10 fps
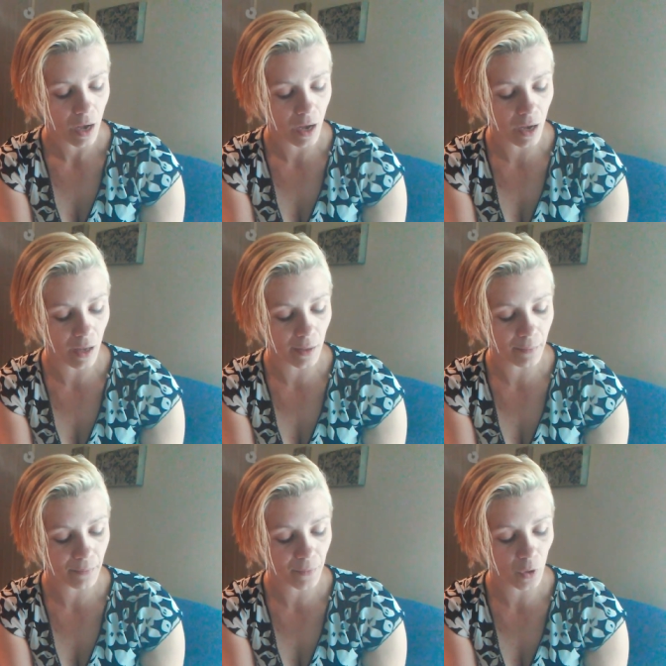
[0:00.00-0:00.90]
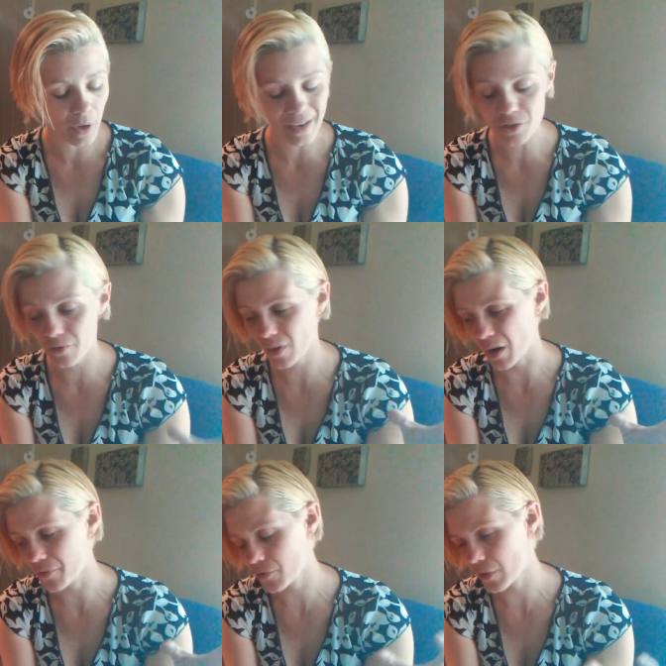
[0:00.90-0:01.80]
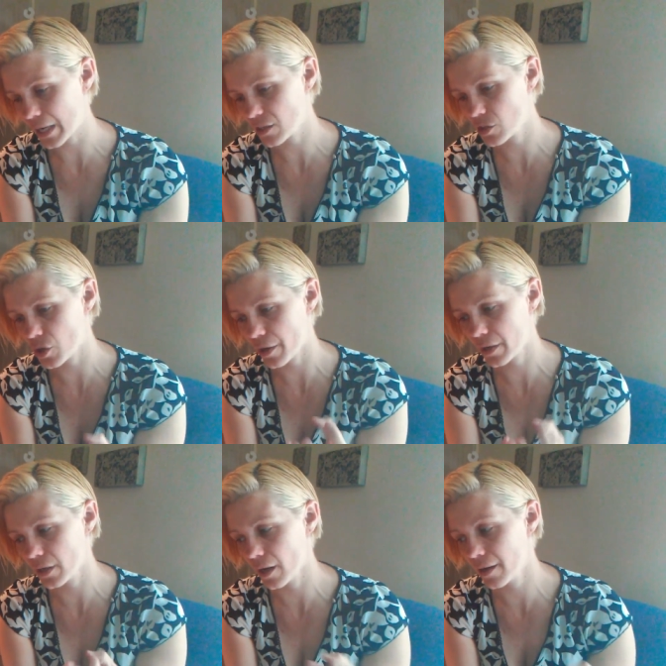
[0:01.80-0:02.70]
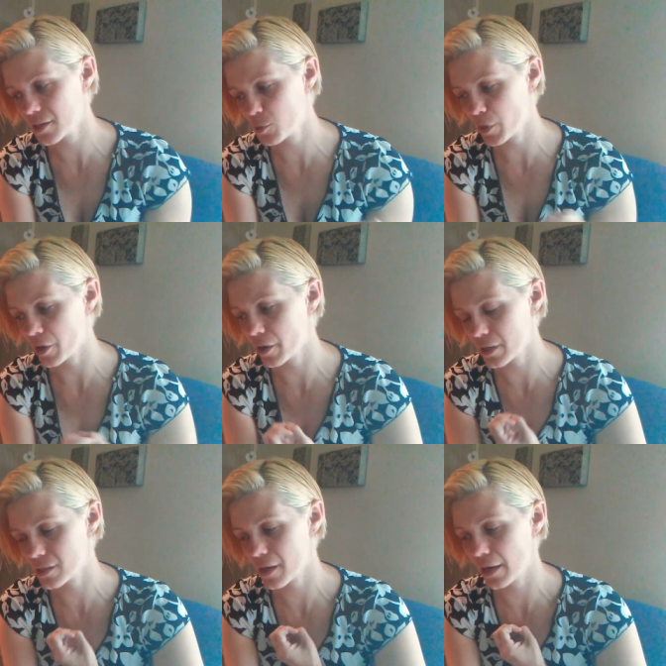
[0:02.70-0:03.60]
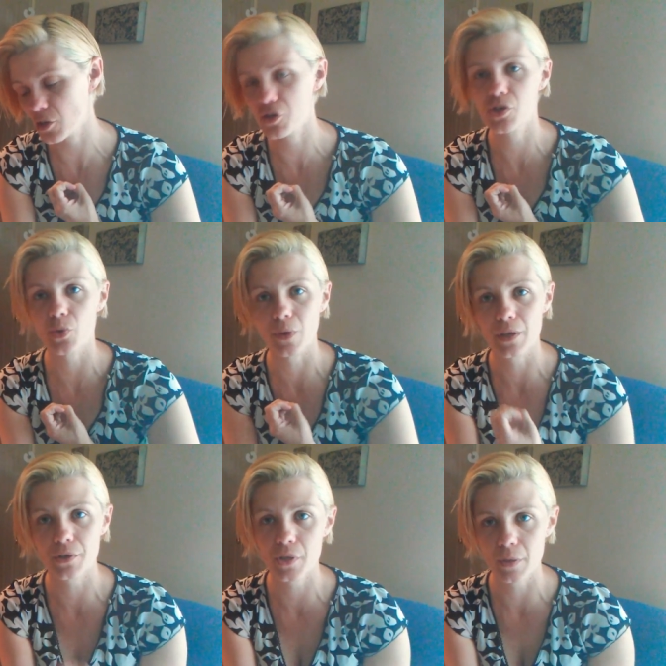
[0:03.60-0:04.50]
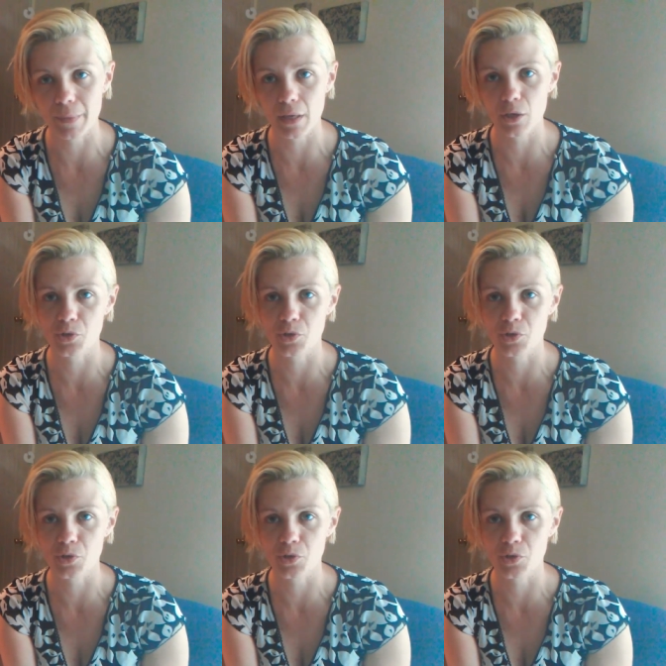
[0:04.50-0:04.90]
Um, or as you've gone through that dark night, Spirit is saying, just surrender to me.